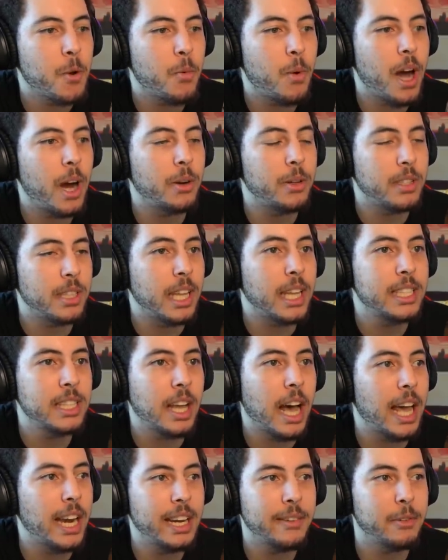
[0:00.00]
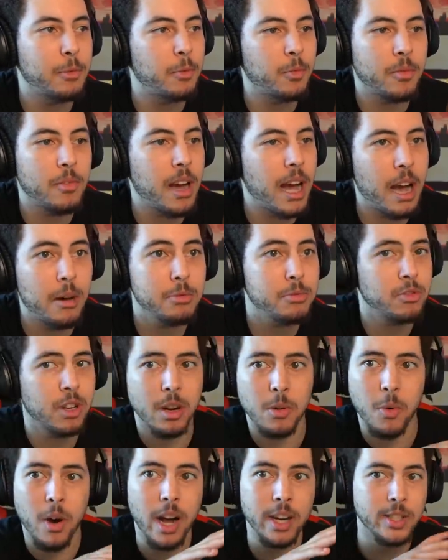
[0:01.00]
Wow, they still, I didn't even... I was
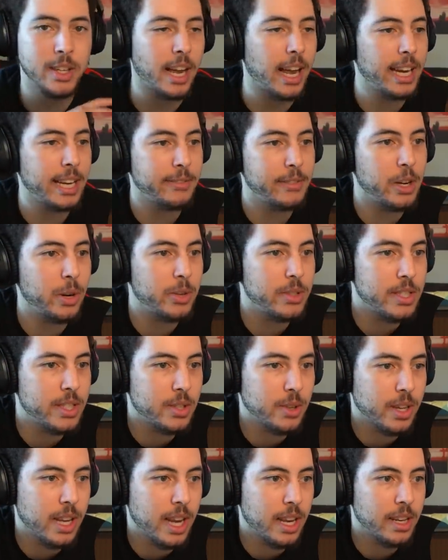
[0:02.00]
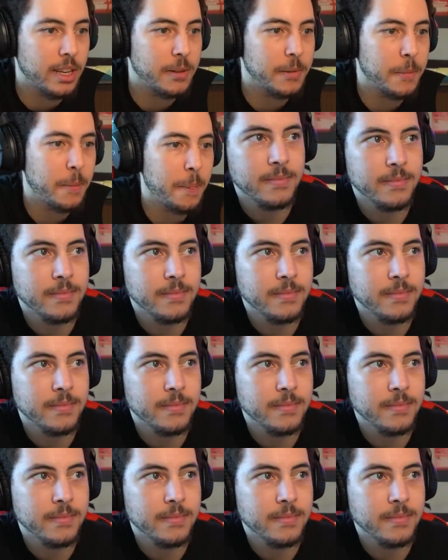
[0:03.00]
trying to watch. I didn't even notice he still got it.